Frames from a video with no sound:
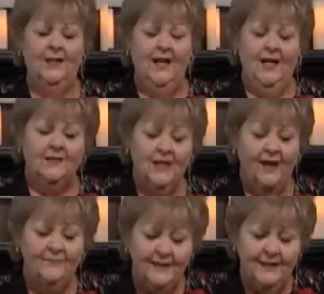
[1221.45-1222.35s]

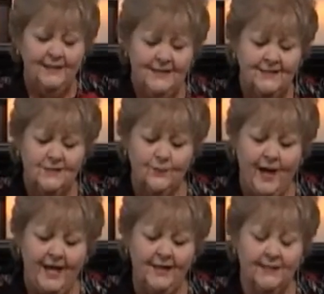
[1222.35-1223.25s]
Loving in this
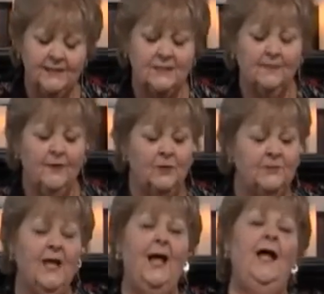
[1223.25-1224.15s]
way is the most,
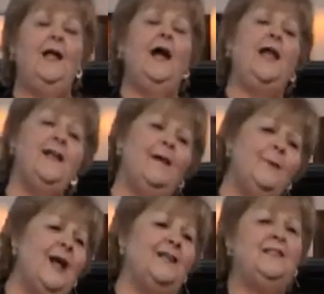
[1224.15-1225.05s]
and I'm
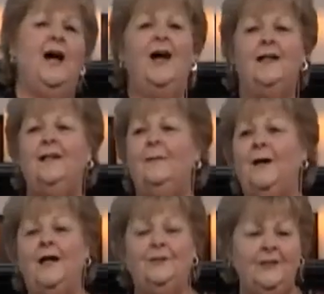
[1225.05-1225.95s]
not talking
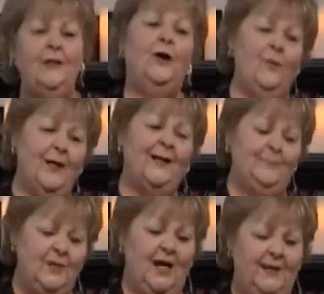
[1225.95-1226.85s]
about, you know what I'm
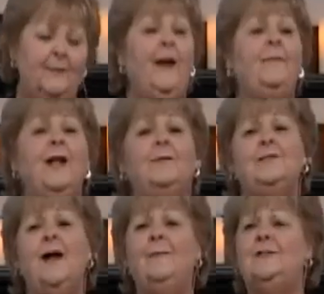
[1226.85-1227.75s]
talking about.
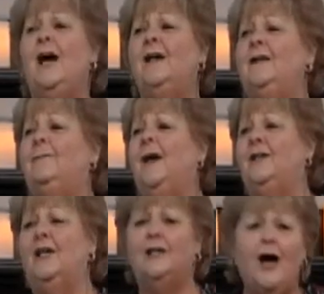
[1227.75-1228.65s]
I'm talking about
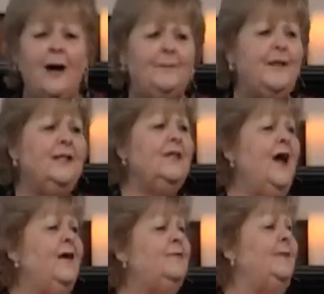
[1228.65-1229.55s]
agape
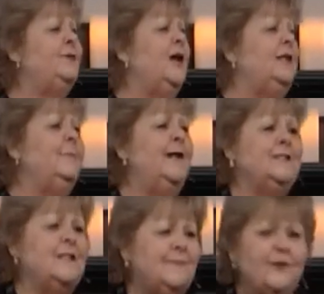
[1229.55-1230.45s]
love. I'm talking about
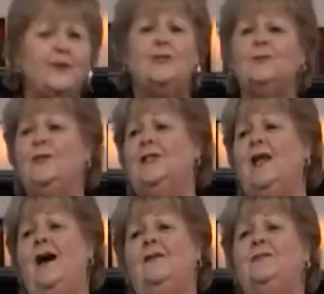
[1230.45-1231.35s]
spiritual
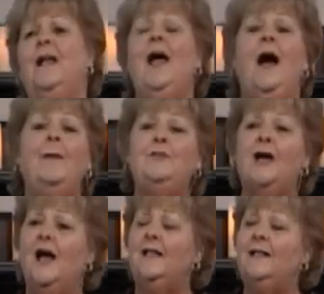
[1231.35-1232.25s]
love. I'm
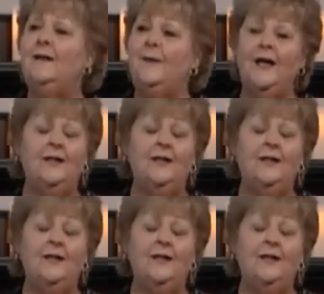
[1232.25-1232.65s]
talking about,